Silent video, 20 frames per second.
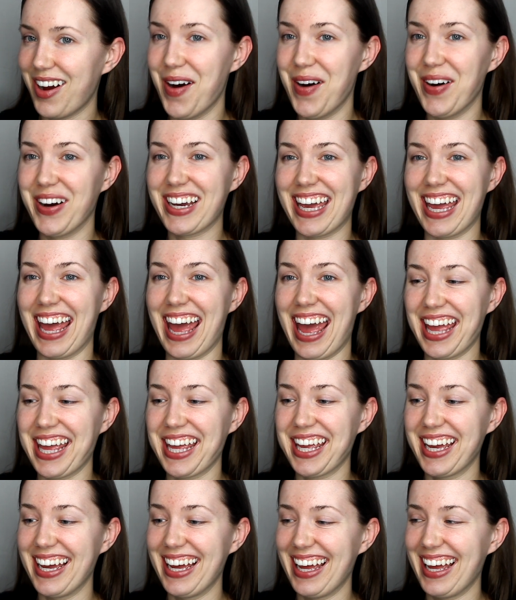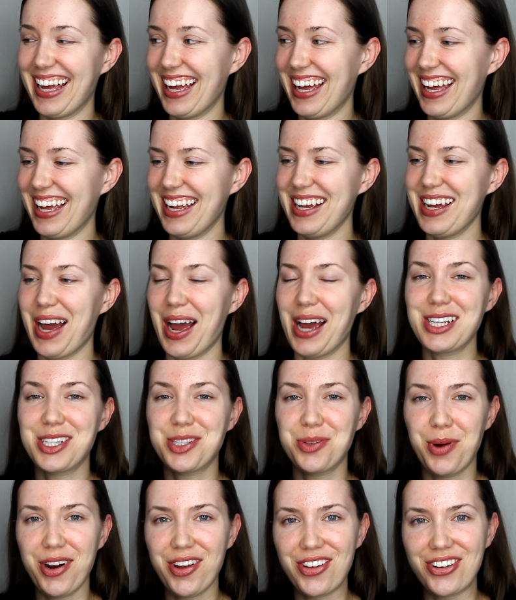Okay, I
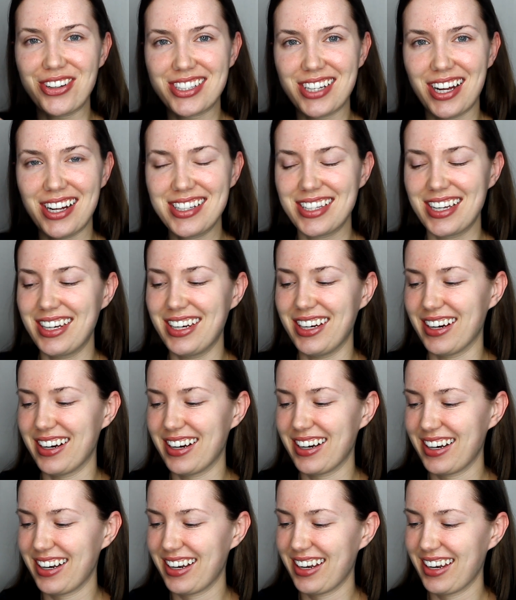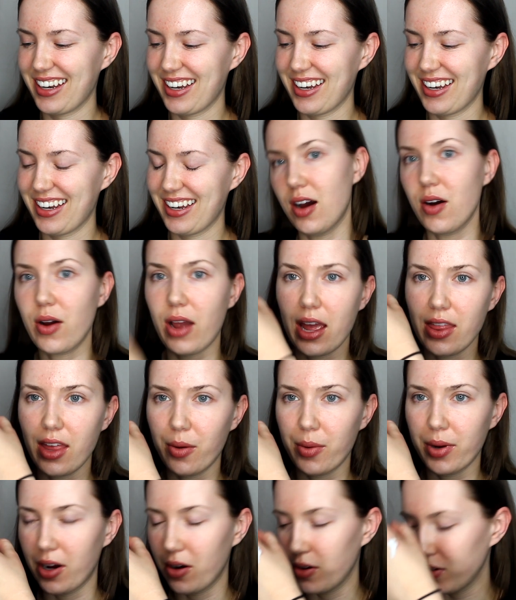swear there's tons in here. Okay,
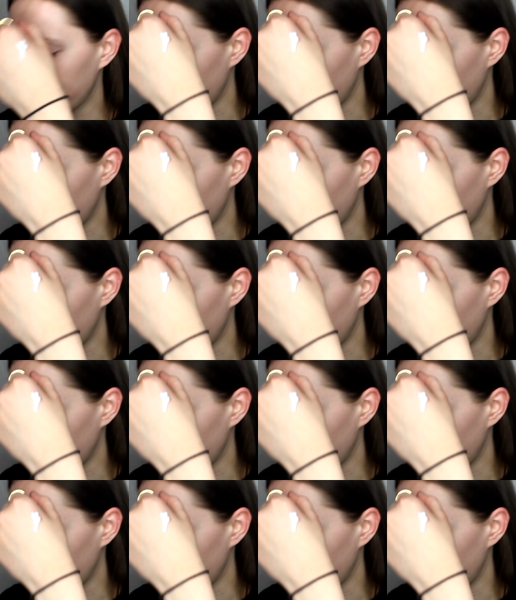there we go.